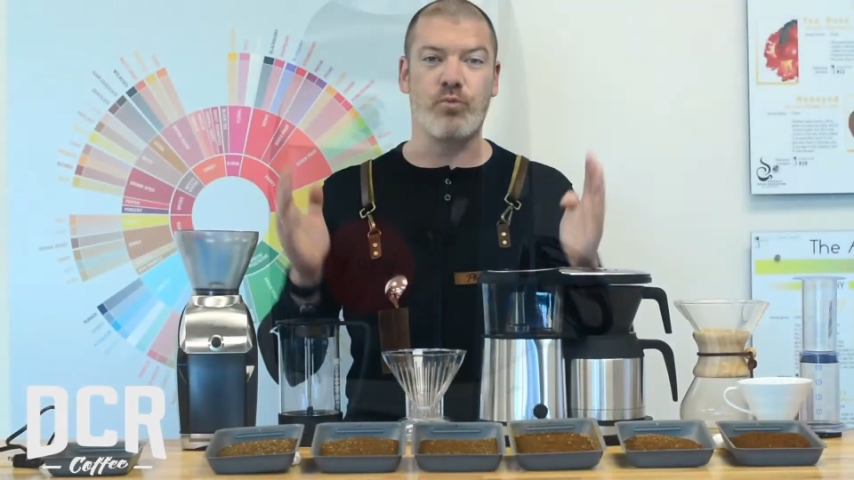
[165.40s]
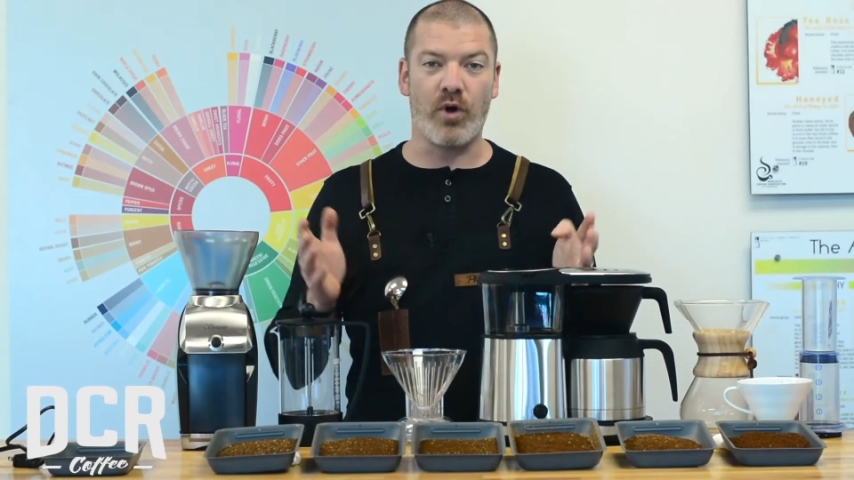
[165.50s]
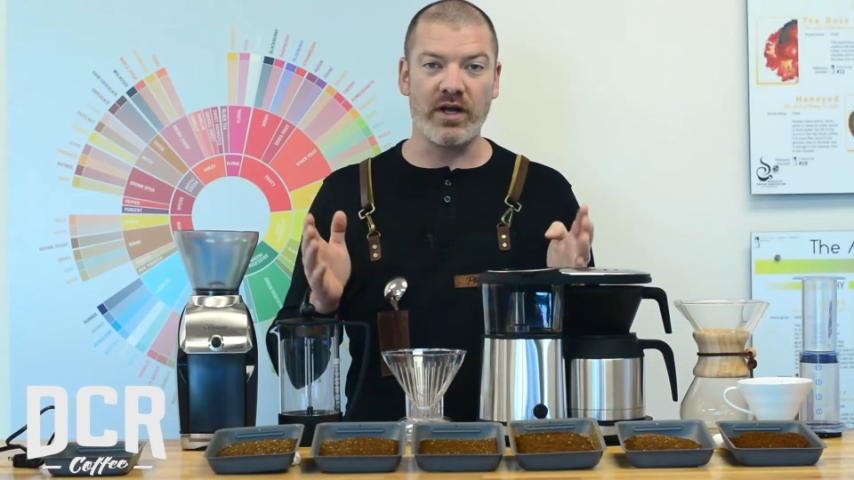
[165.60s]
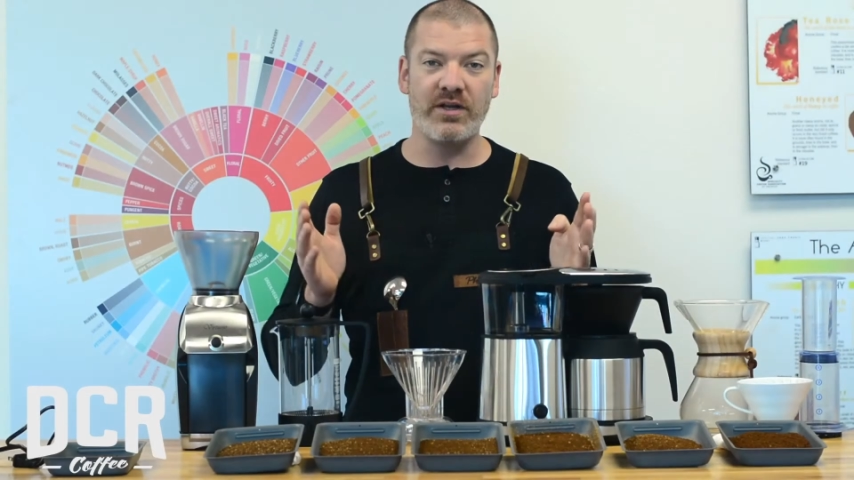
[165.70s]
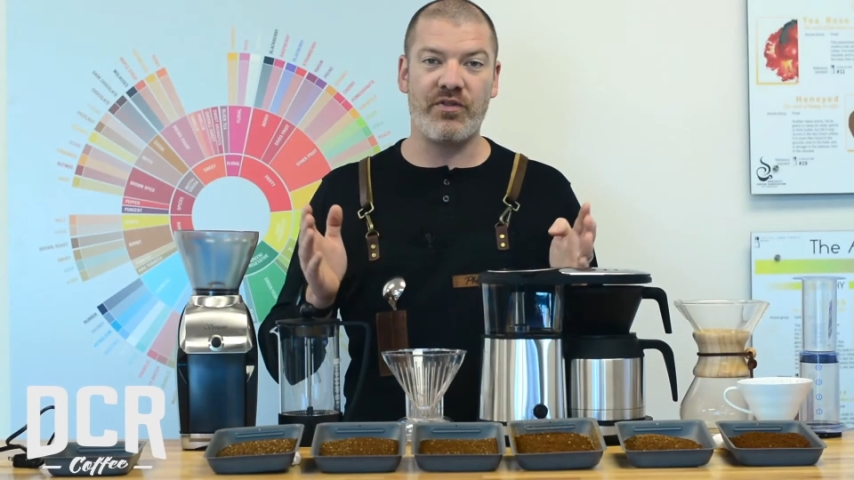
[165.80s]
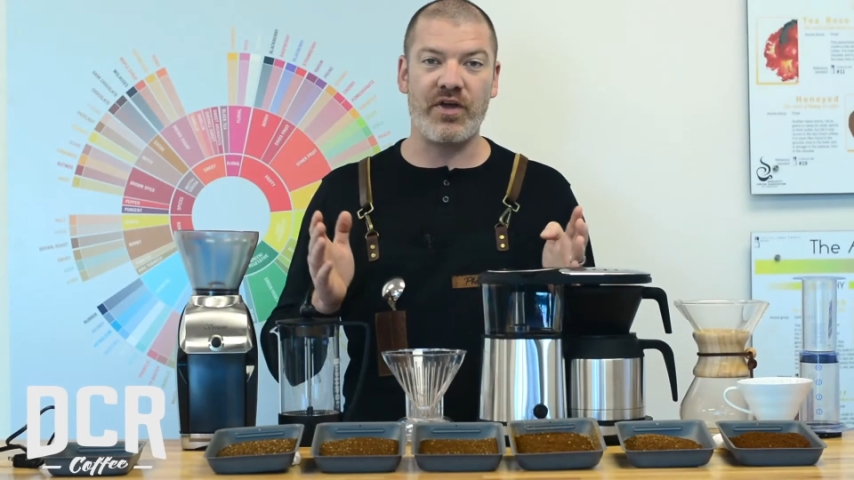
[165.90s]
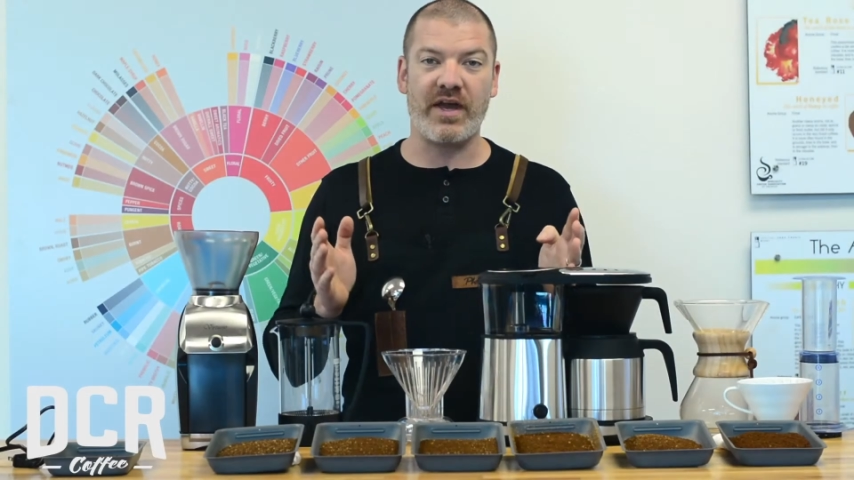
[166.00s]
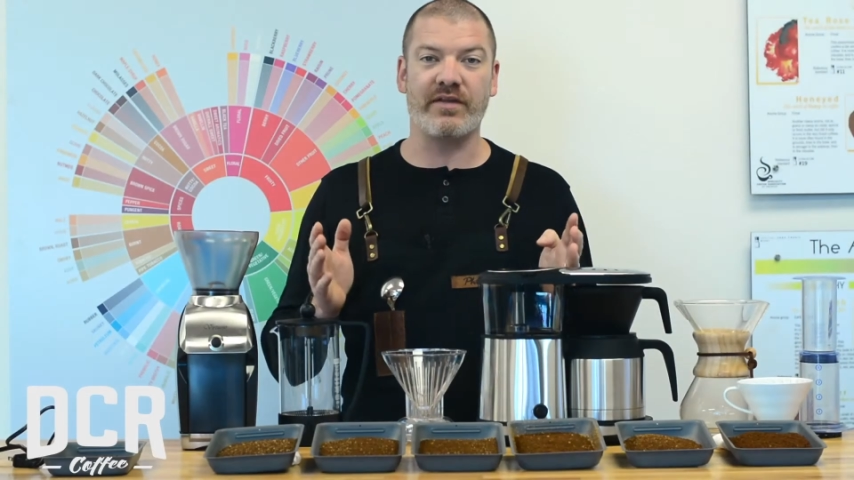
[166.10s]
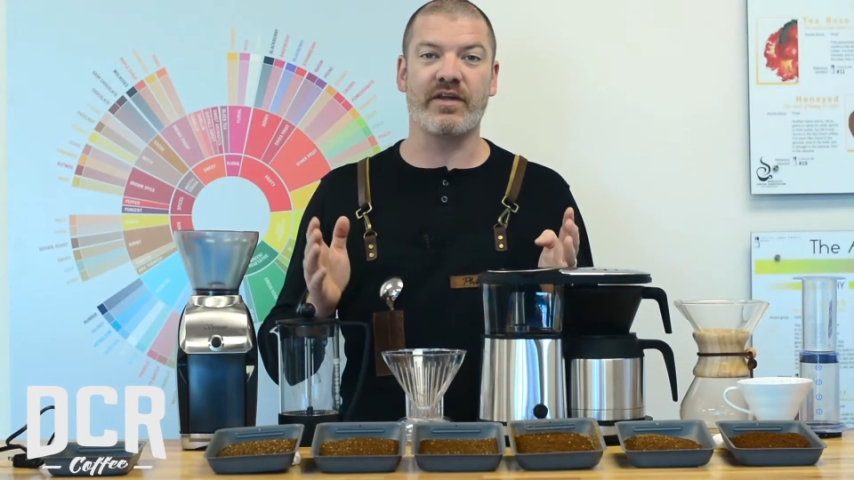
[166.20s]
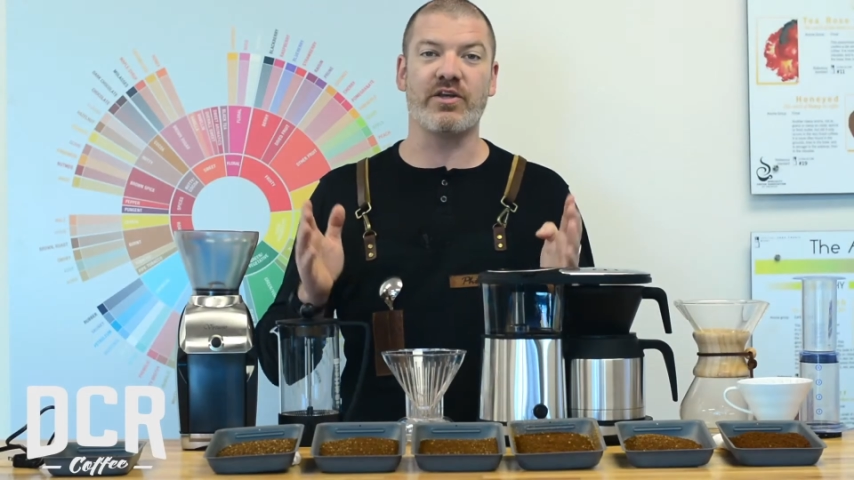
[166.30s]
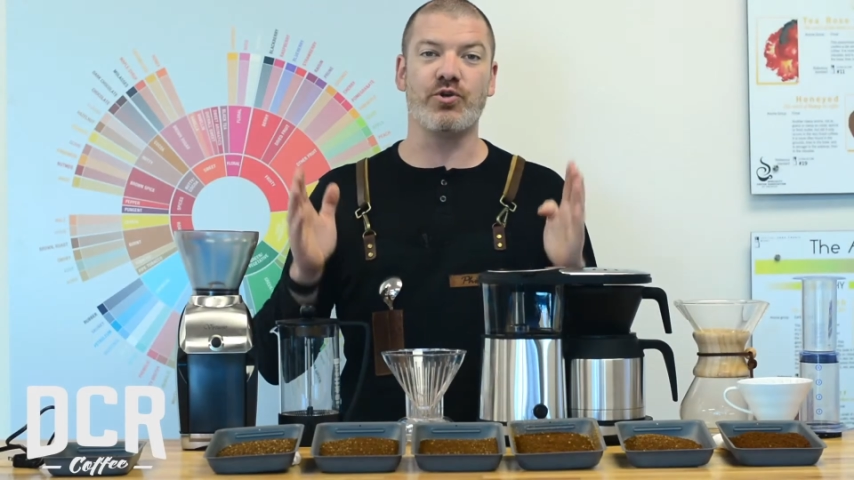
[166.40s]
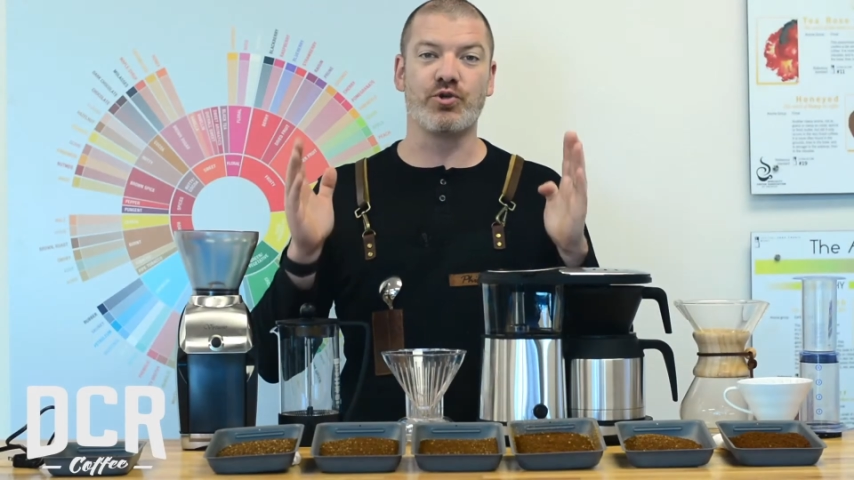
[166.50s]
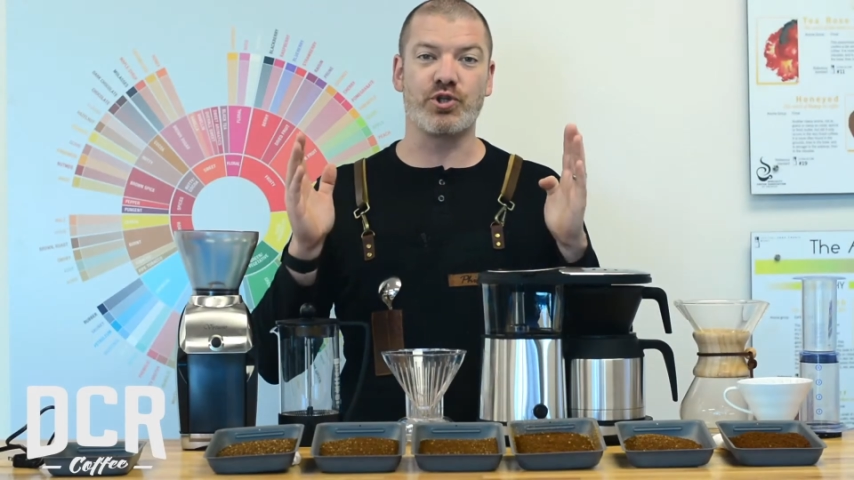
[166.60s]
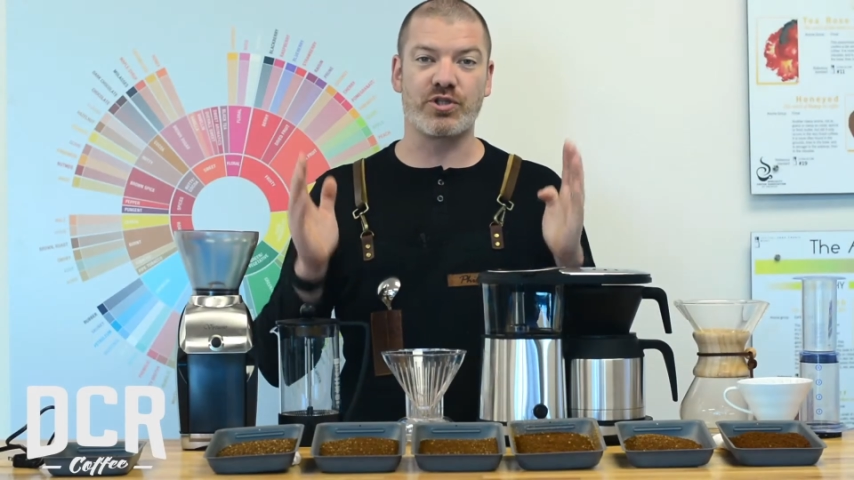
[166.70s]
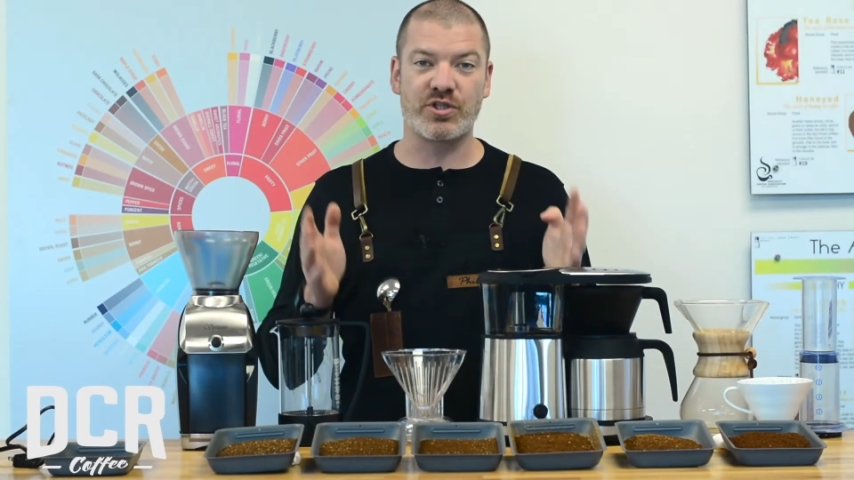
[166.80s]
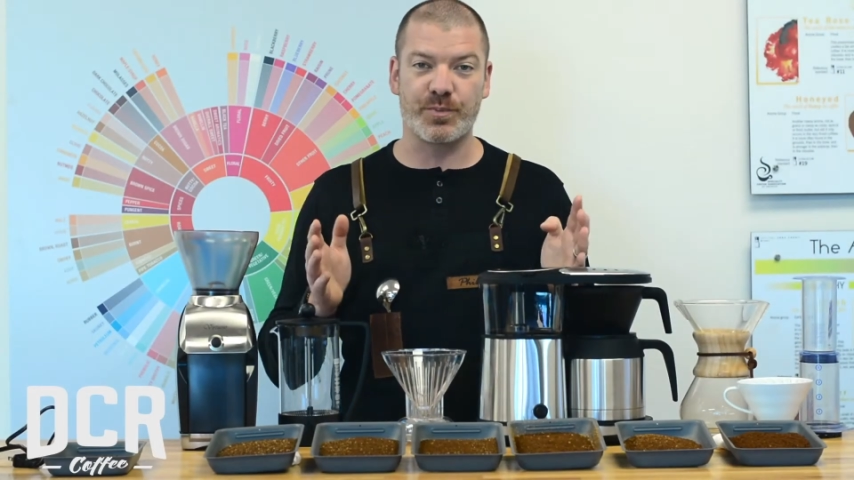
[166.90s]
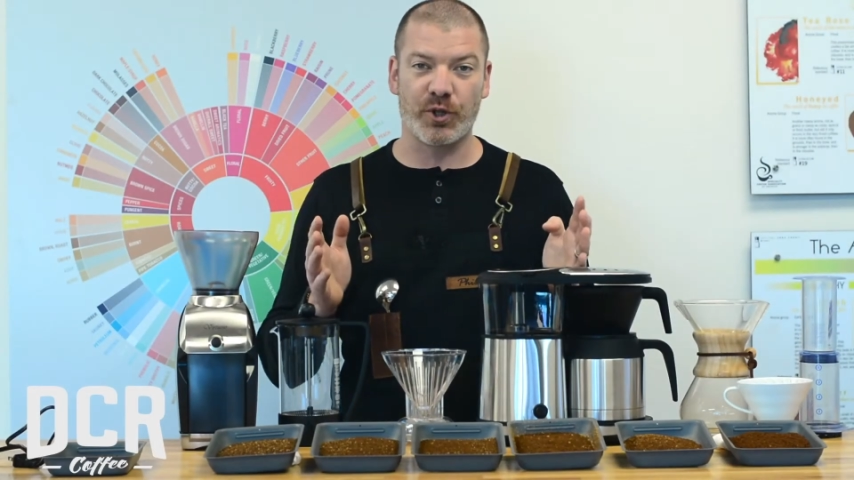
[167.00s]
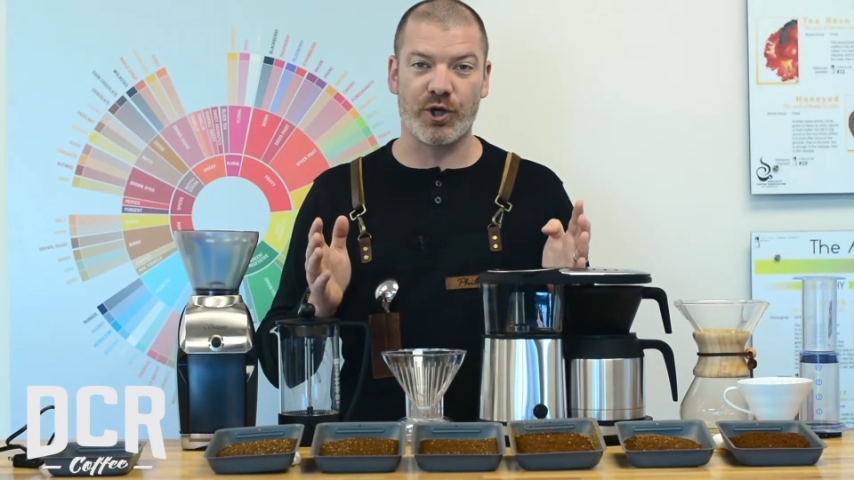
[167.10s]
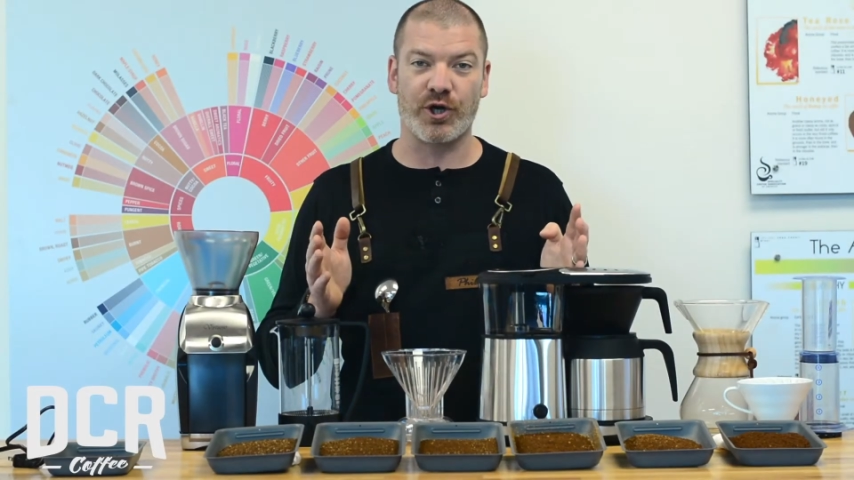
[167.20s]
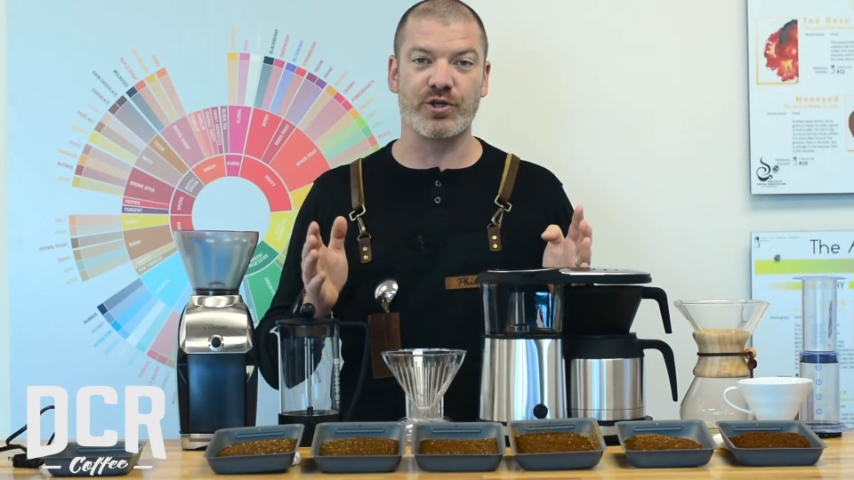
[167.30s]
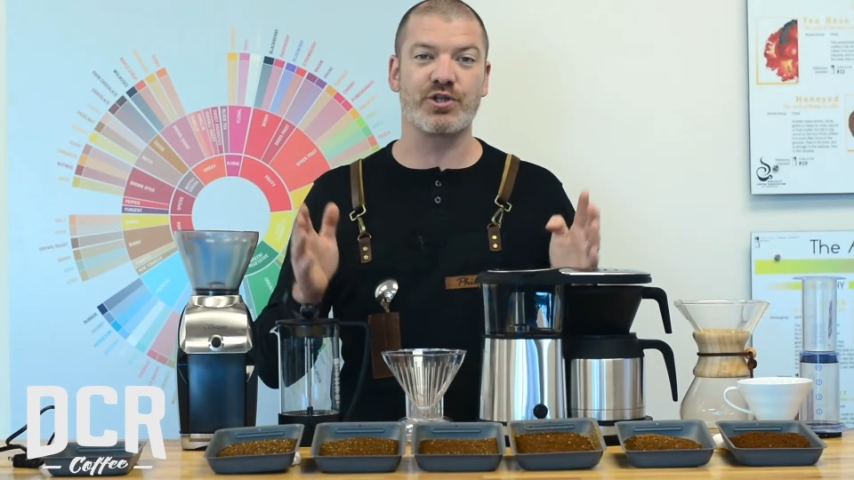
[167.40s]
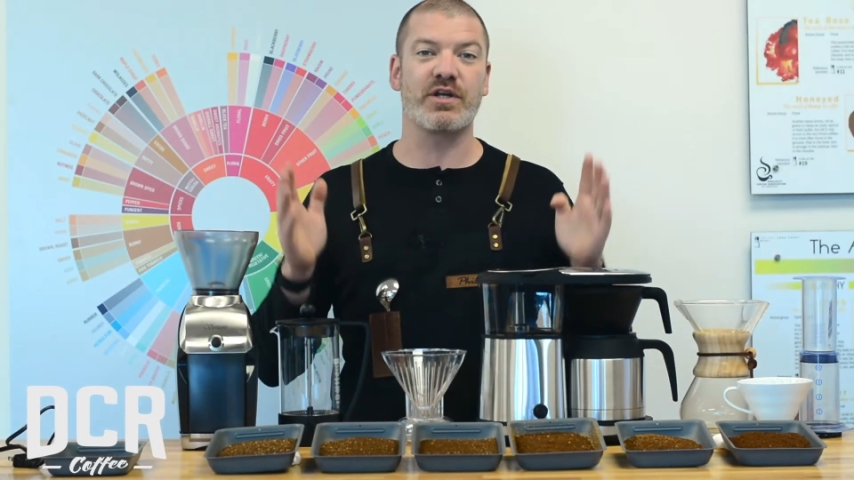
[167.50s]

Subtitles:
one thing that you should splurge